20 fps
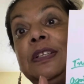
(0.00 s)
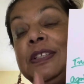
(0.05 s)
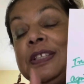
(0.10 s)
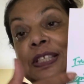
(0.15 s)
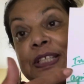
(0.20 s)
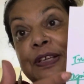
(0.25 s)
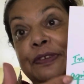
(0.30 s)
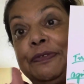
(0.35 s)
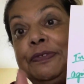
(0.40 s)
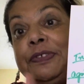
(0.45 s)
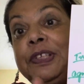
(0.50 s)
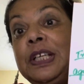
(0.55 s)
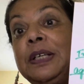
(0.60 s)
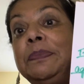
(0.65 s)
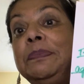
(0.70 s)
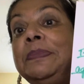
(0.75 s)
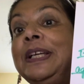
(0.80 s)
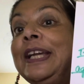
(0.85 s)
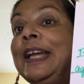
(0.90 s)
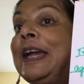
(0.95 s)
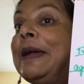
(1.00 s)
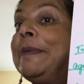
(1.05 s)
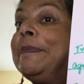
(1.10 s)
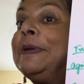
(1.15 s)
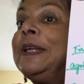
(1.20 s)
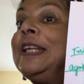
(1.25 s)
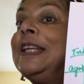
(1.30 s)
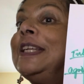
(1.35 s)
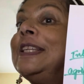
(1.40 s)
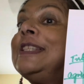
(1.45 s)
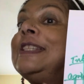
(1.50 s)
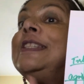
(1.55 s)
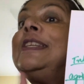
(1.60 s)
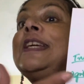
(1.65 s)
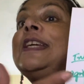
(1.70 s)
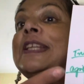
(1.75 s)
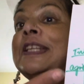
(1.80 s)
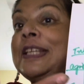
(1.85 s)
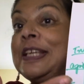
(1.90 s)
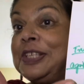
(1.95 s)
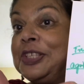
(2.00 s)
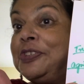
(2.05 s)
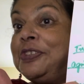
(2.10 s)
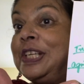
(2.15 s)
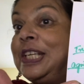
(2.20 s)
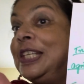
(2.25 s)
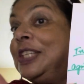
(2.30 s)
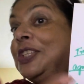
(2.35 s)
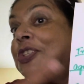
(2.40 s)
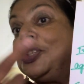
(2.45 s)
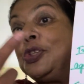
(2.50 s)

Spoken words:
serfdom, capitalist, industrialist.